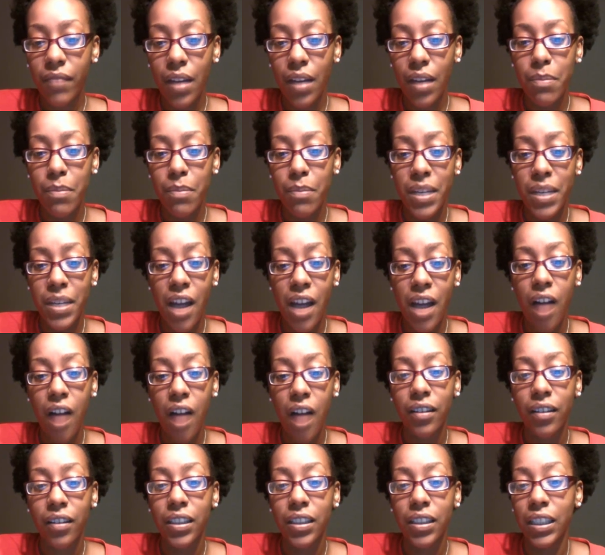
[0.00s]

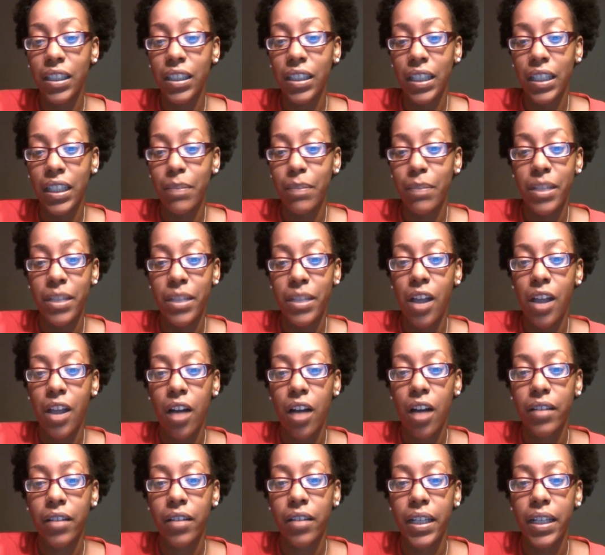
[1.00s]
mediocre in, in
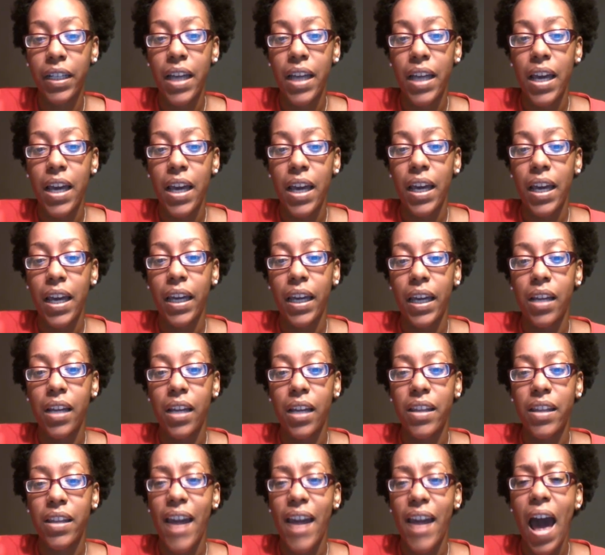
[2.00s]
mediocrity and
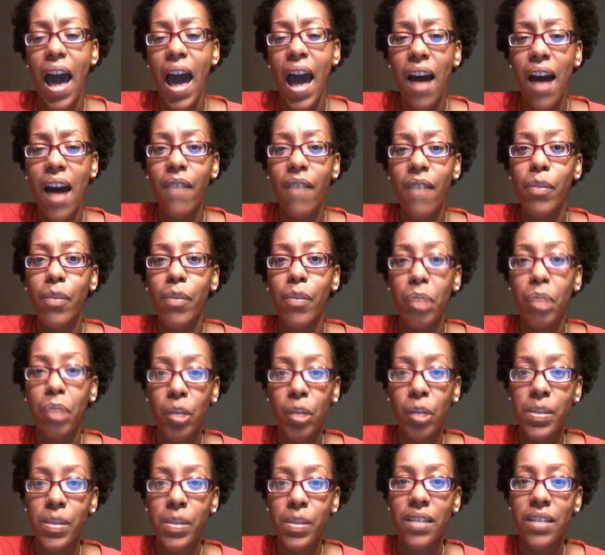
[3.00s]
they have a
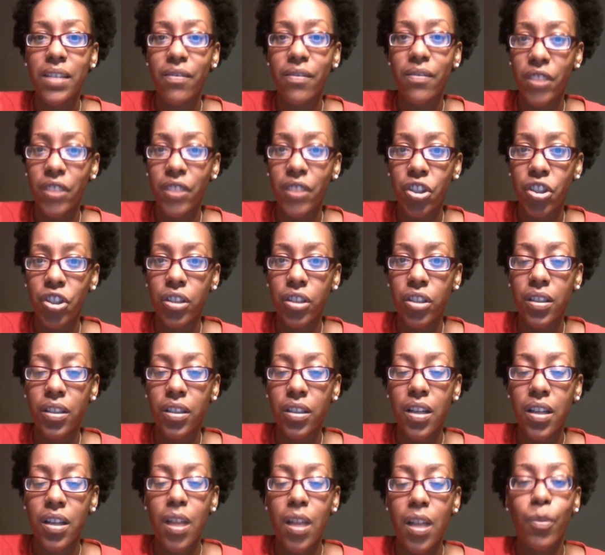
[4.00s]
purpose and a vision
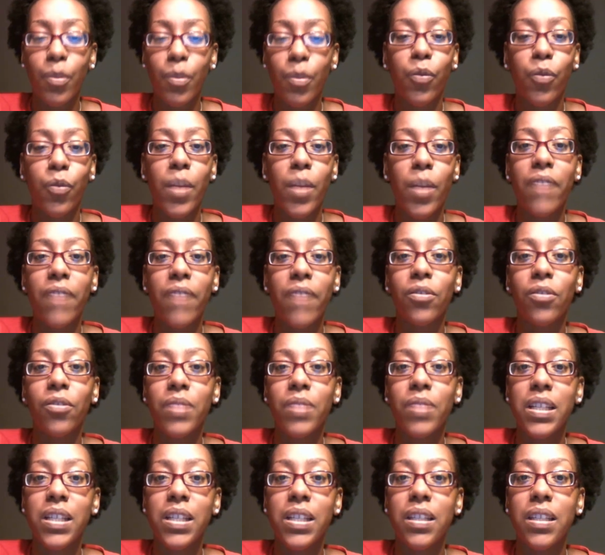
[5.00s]
but for whatever
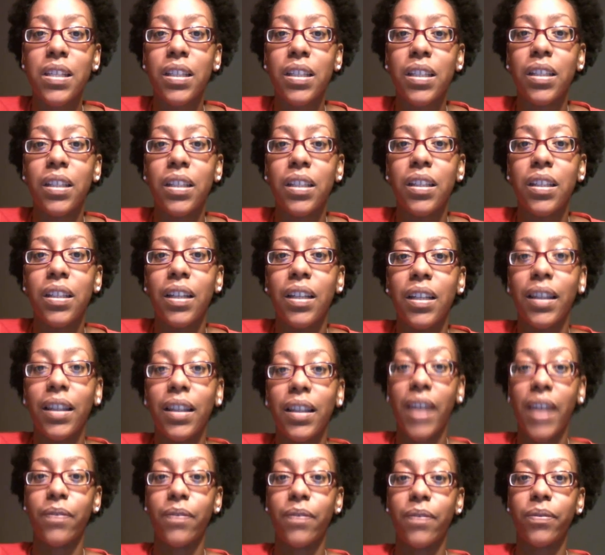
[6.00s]
reason,
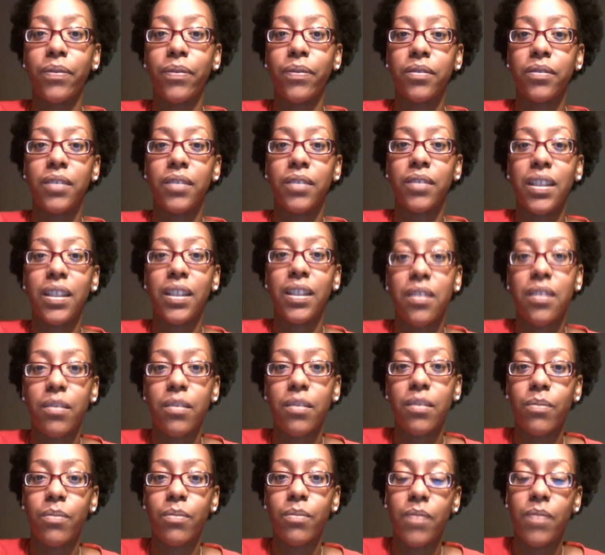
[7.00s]
life gets
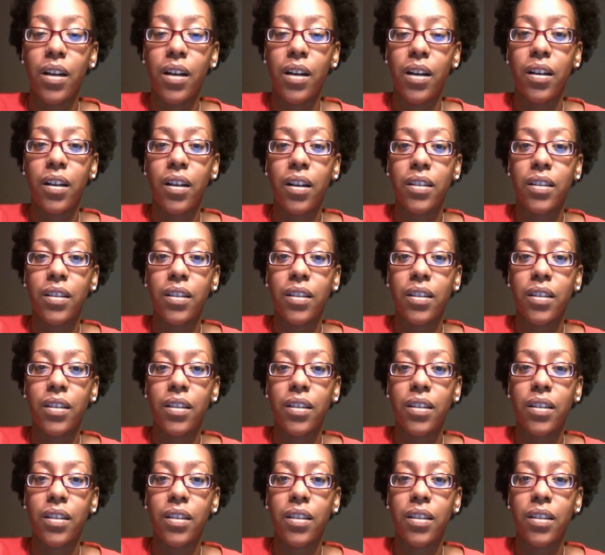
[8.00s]
them uh,